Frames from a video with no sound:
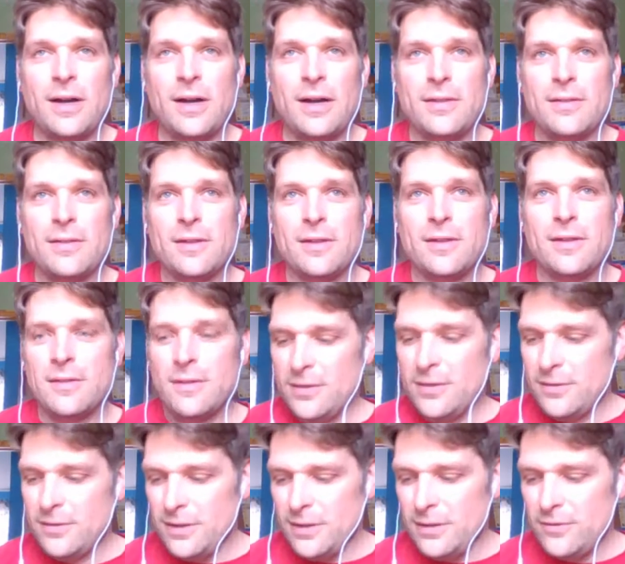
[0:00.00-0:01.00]
I think
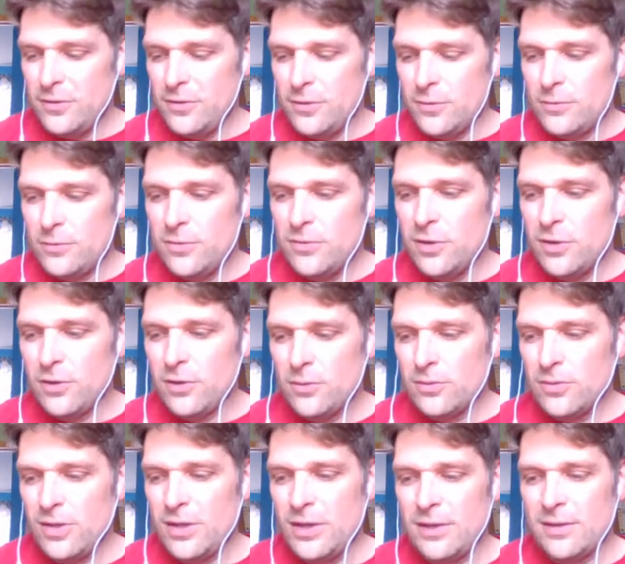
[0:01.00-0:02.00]
that if you
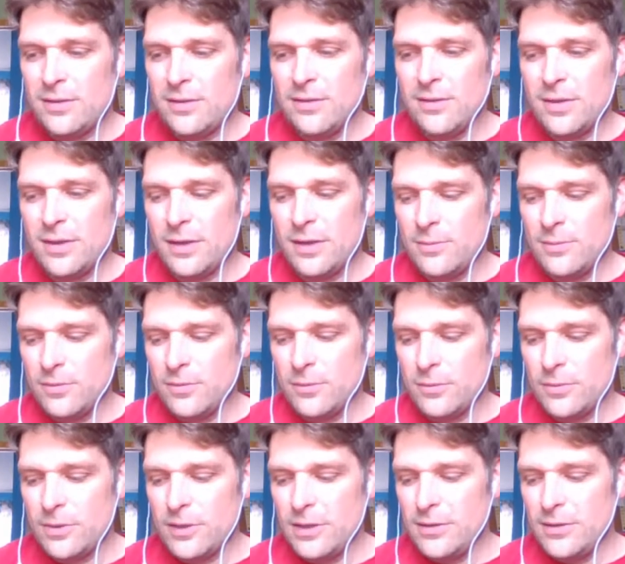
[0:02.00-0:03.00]
don't take the time to
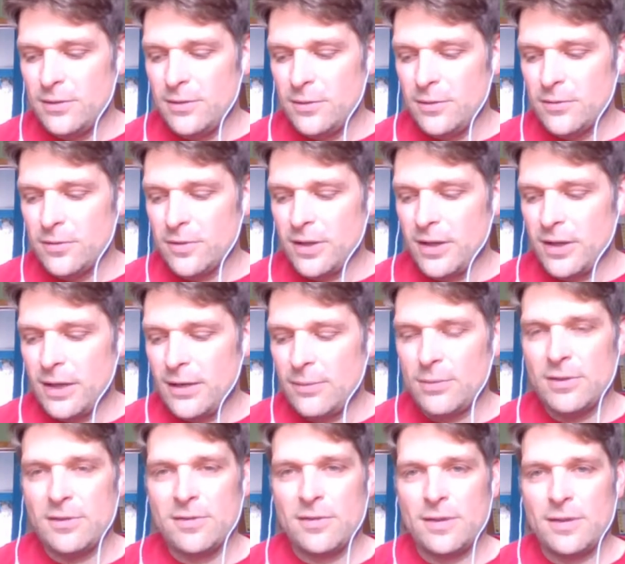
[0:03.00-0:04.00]
read those
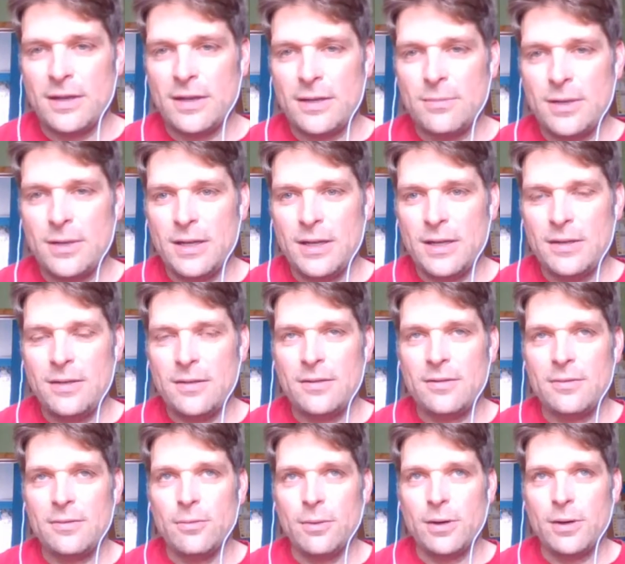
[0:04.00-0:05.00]
comments that I made
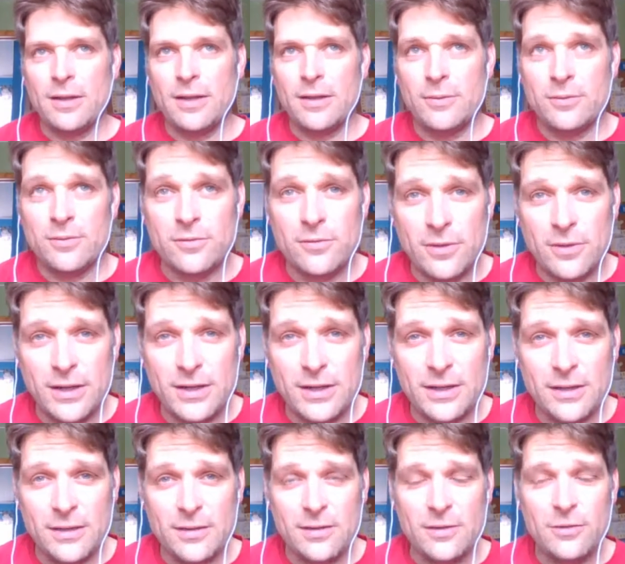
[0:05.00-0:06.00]
while I was
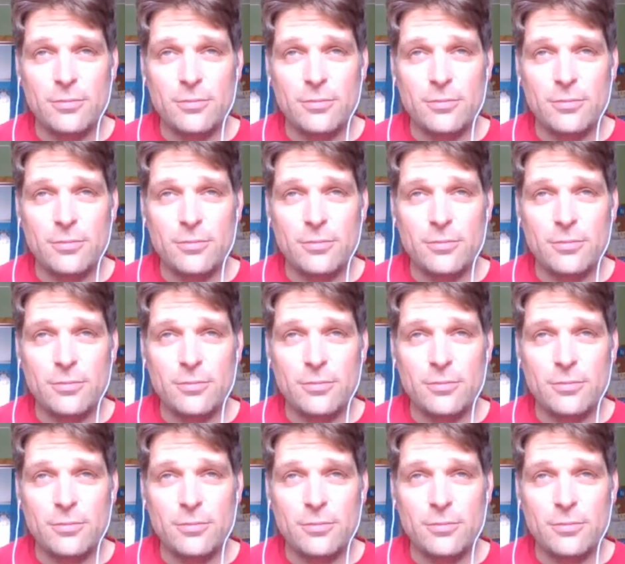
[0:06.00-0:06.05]
grading,